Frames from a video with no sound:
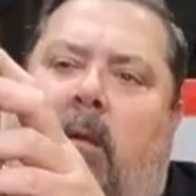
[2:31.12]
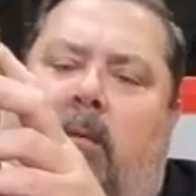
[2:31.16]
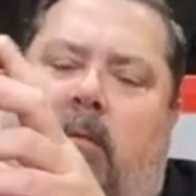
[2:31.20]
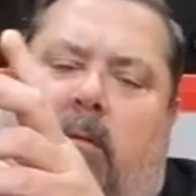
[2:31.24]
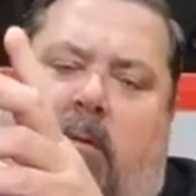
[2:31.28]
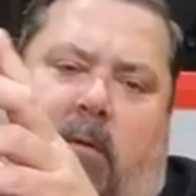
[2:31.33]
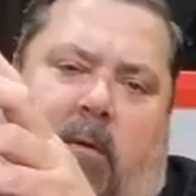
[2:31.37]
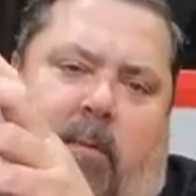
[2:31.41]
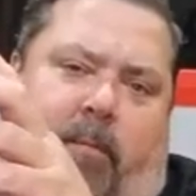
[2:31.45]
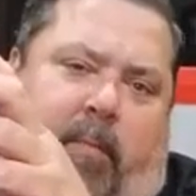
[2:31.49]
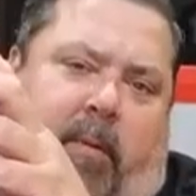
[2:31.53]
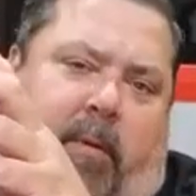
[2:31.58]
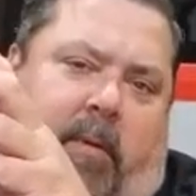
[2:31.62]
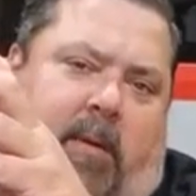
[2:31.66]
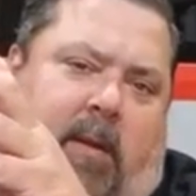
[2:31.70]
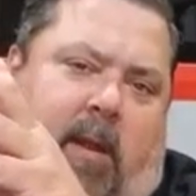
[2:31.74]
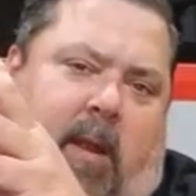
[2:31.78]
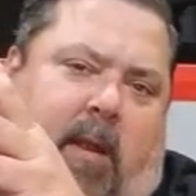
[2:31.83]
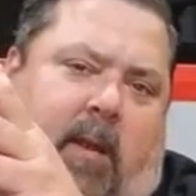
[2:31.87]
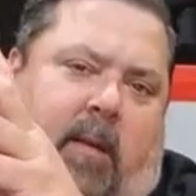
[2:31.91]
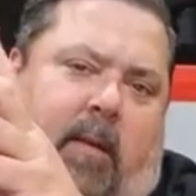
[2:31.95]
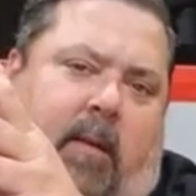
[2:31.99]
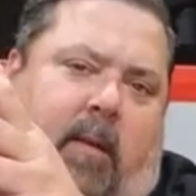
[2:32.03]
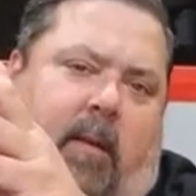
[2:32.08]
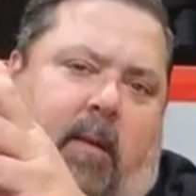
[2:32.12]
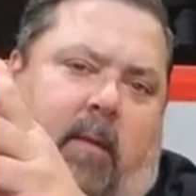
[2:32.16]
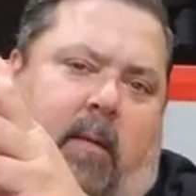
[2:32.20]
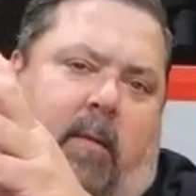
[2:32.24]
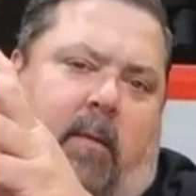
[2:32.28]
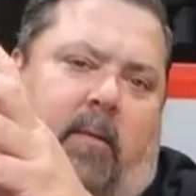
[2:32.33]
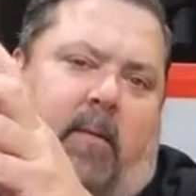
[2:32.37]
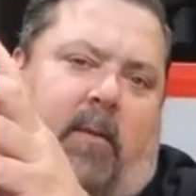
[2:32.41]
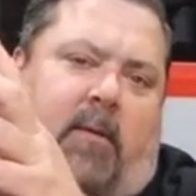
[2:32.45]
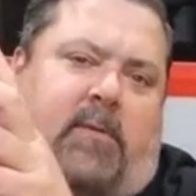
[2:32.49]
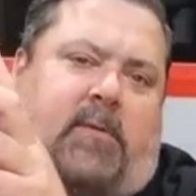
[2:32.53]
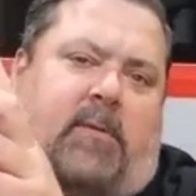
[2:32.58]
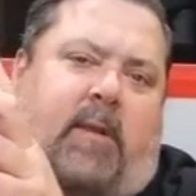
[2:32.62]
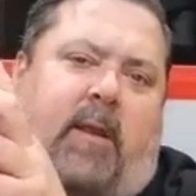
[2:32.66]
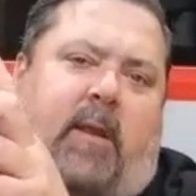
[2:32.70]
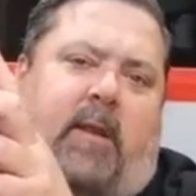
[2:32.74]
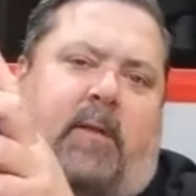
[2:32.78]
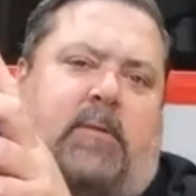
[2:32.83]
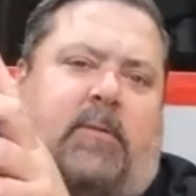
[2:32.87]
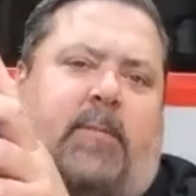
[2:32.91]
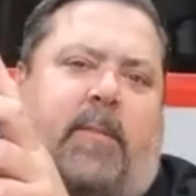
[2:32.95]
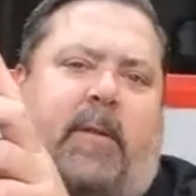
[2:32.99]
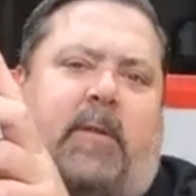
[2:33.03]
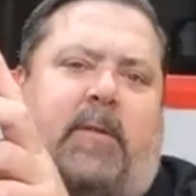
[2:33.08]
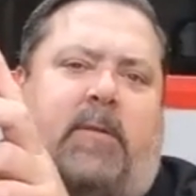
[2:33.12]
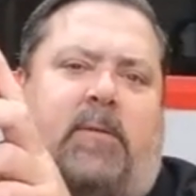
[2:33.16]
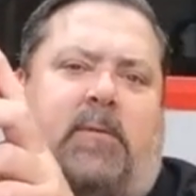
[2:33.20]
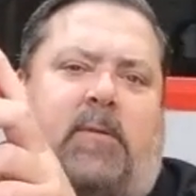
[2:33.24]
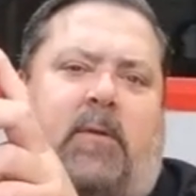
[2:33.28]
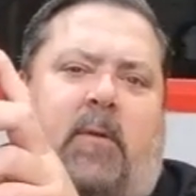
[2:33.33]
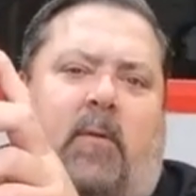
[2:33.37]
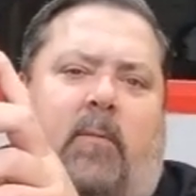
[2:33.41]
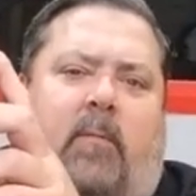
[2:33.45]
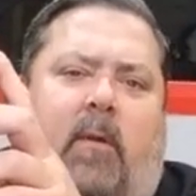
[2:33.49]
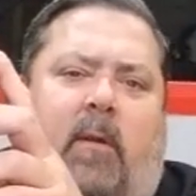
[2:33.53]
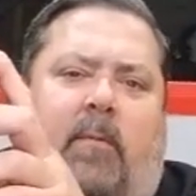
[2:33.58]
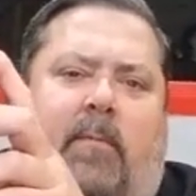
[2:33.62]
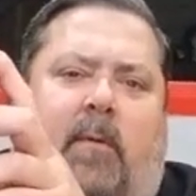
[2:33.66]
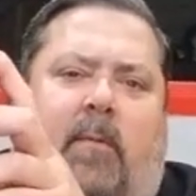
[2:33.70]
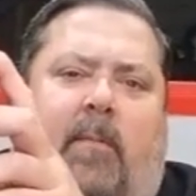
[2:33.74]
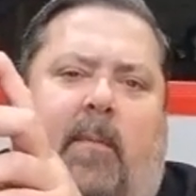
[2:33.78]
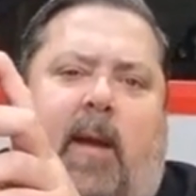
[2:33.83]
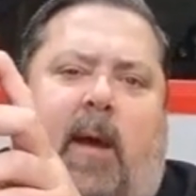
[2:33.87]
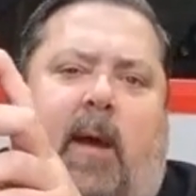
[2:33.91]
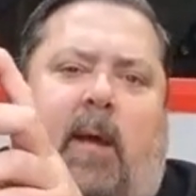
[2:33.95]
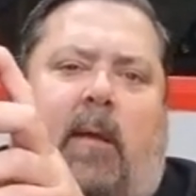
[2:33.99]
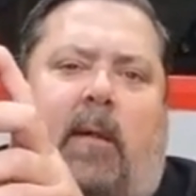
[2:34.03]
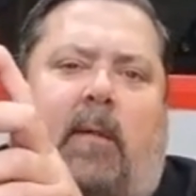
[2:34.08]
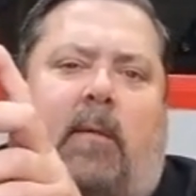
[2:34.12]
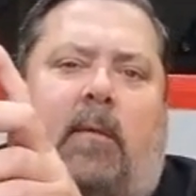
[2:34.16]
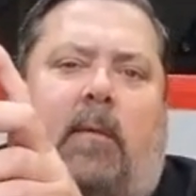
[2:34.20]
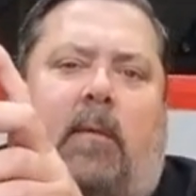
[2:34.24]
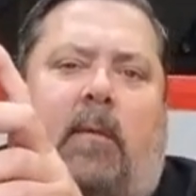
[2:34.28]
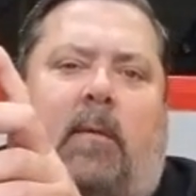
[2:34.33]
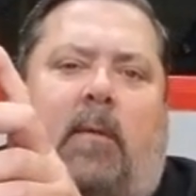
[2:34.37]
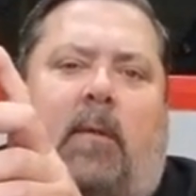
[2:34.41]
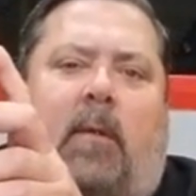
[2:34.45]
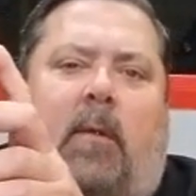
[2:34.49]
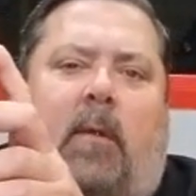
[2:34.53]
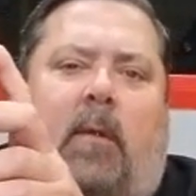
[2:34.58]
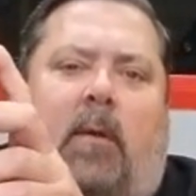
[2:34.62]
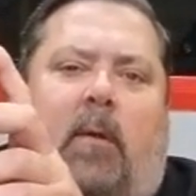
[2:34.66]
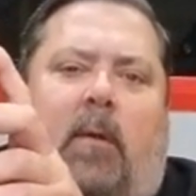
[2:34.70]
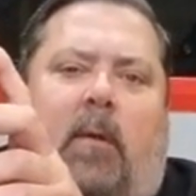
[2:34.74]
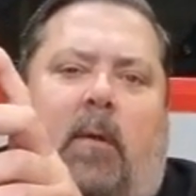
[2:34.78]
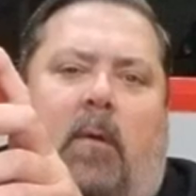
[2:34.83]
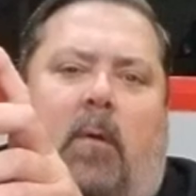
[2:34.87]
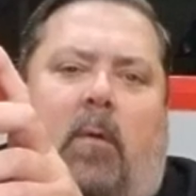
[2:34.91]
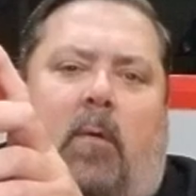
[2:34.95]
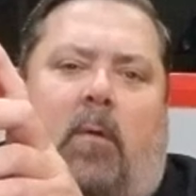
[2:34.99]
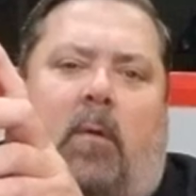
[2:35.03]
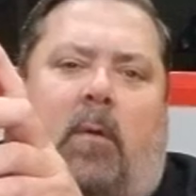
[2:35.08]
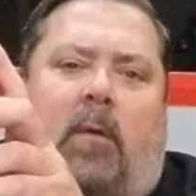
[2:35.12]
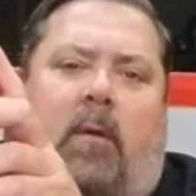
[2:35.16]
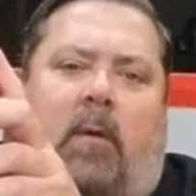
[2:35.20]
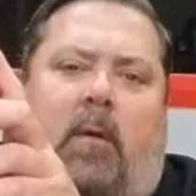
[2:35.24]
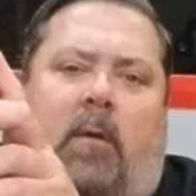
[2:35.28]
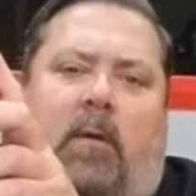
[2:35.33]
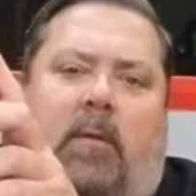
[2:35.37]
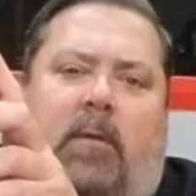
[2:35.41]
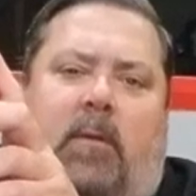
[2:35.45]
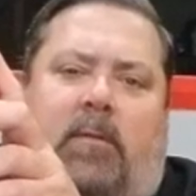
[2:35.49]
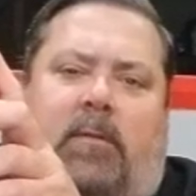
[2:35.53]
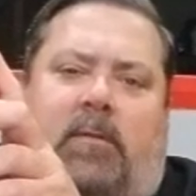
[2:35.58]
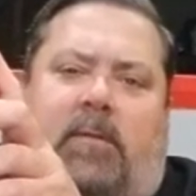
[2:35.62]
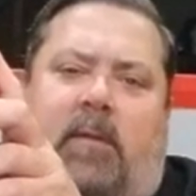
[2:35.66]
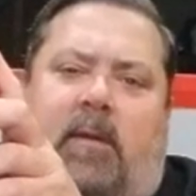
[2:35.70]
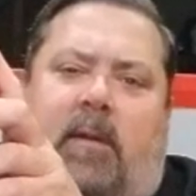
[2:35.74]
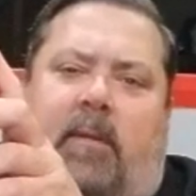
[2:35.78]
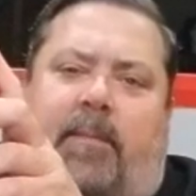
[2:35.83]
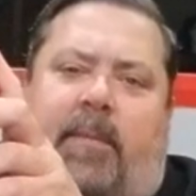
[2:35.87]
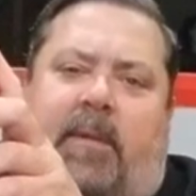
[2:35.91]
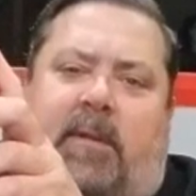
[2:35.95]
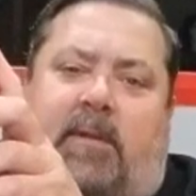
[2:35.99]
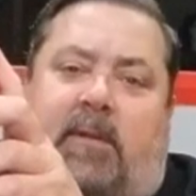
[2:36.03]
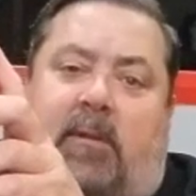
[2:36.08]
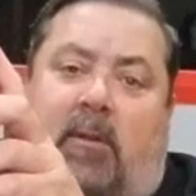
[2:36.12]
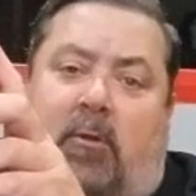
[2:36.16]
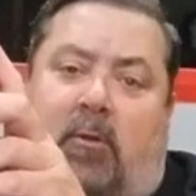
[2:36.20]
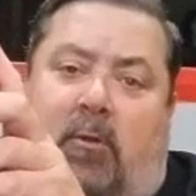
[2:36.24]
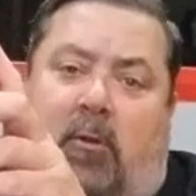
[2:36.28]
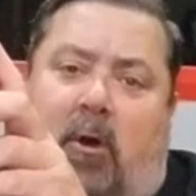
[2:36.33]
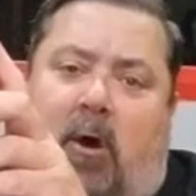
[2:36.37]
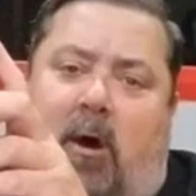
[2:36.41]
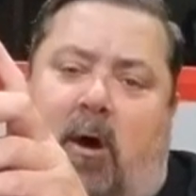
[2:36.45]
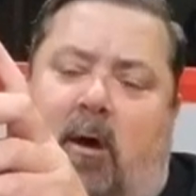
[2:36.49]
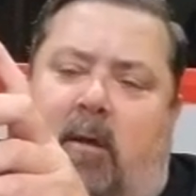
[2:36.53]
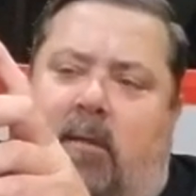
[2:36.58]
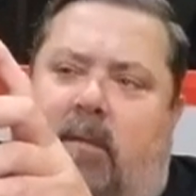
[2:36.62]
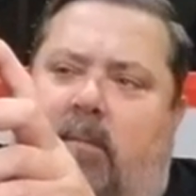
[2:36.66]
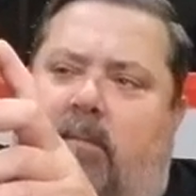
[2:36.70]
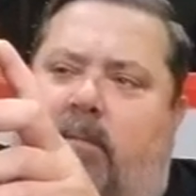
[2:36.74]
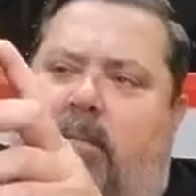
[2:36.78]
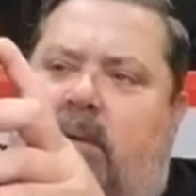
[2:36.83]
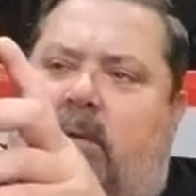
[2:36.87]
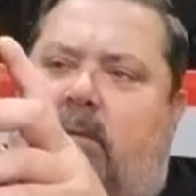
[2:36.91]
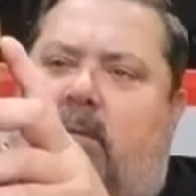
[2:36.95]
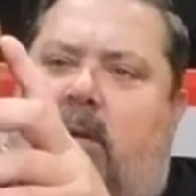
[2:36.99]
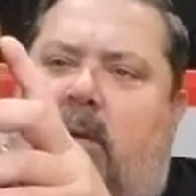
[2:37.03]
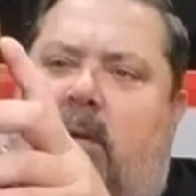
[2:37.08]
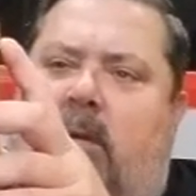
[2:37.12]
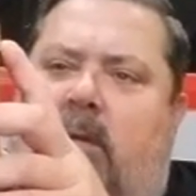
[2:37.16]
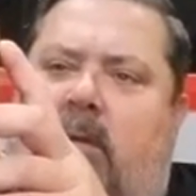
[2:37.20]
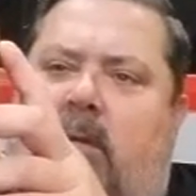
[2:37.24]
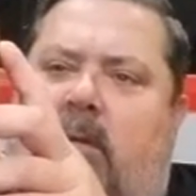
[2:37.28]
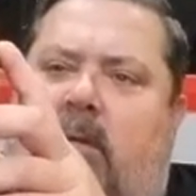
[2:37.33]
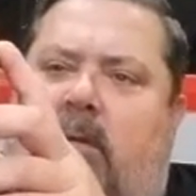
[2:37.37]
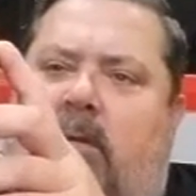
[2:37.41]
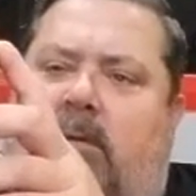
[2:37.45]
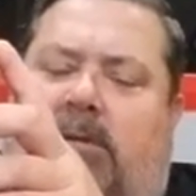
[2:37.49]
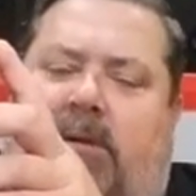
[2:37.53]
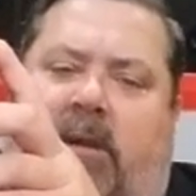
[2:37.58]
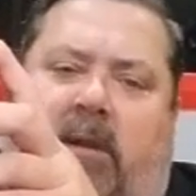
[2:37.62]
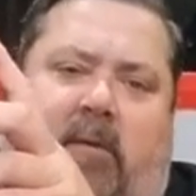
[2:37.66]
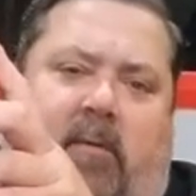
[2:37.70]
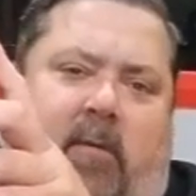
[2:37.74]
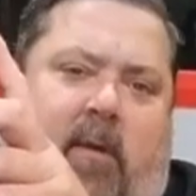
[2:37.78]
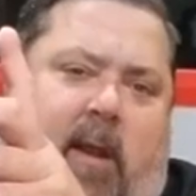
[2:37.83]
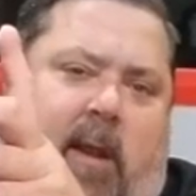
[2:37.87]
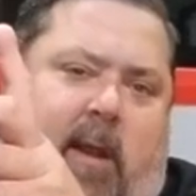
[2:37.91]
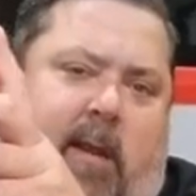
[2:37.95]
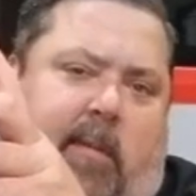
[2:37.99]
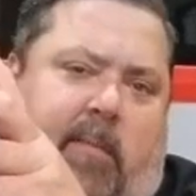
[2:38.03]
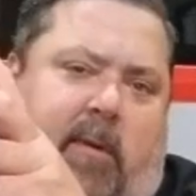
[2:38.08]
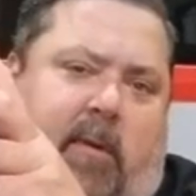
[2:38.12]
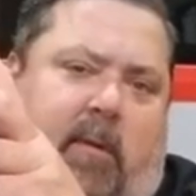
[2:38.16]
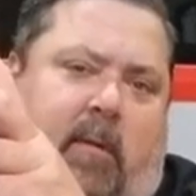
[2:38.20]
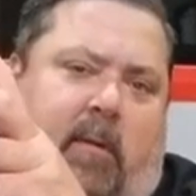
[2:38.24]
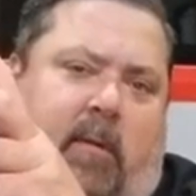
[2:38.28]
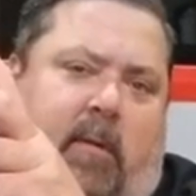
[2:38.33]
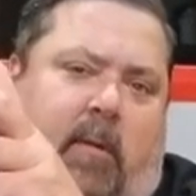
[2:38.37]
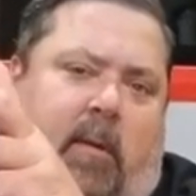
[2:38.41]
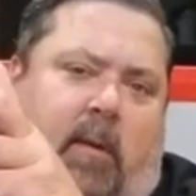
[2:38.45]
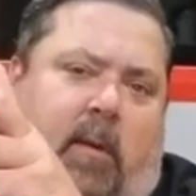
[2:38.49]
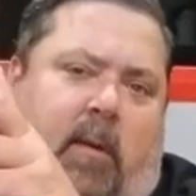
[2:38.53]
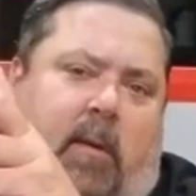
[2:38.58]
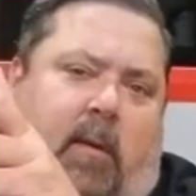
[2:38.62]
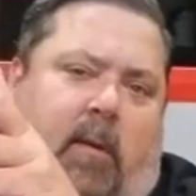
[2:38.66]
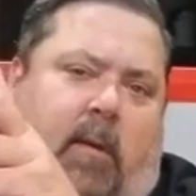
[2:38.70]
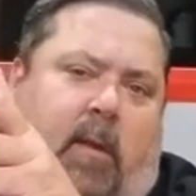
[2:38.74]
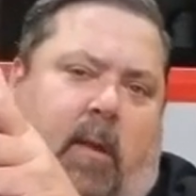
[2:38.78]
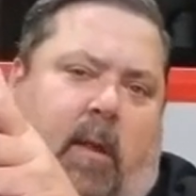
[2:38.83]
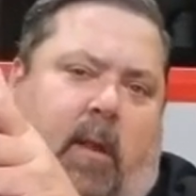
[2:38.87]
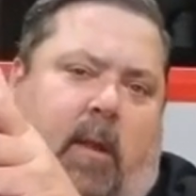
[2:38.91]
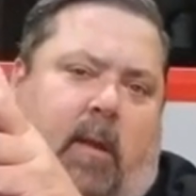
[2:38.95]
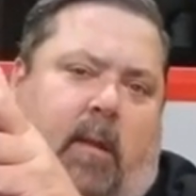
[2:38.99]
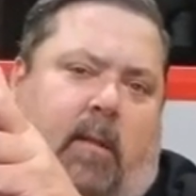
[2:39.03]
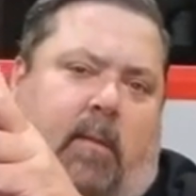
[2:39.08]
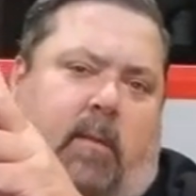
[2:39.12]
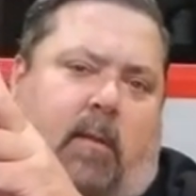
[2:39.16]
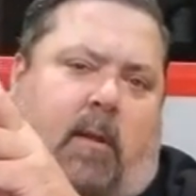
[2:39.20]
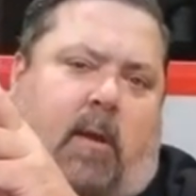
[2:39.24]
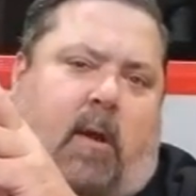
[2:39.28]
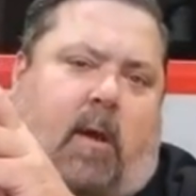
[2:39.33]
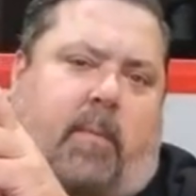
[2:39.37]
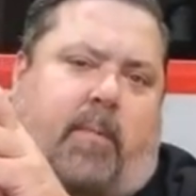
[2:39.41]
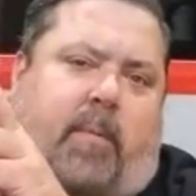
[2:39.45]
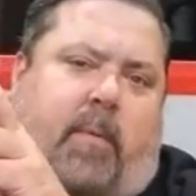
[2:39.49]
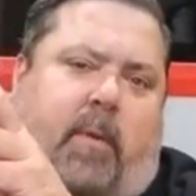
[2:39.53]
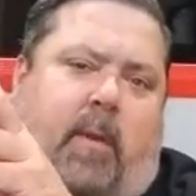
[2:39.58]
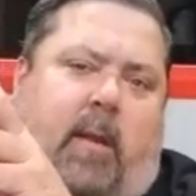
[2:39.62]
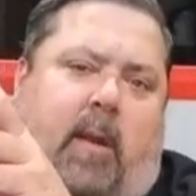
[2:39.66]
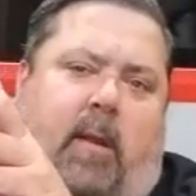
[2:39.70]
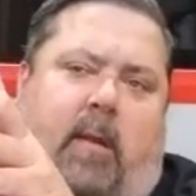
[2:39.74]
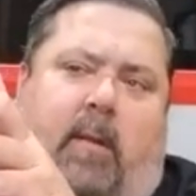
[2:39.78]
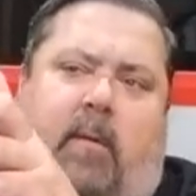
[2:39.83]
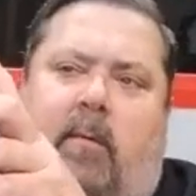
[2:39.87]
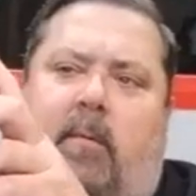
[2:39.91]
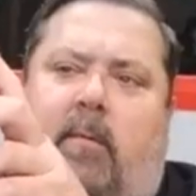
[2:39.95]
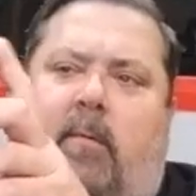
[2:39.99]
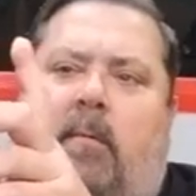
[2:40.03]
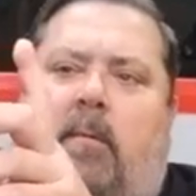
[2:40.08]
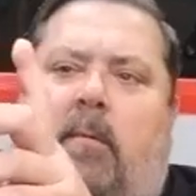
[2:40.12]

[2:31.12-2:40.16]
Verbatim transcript: You can protect those nails by using a rubber mallet or using a piece of cloth between your steel hammer and the copper nail.